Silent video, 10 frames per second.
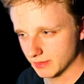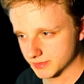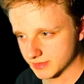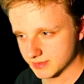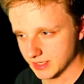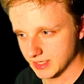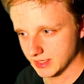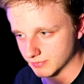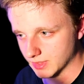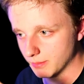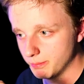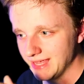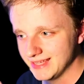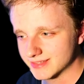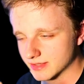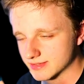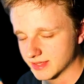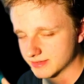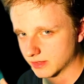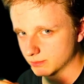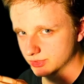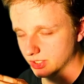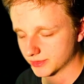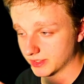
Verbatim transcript: to see base But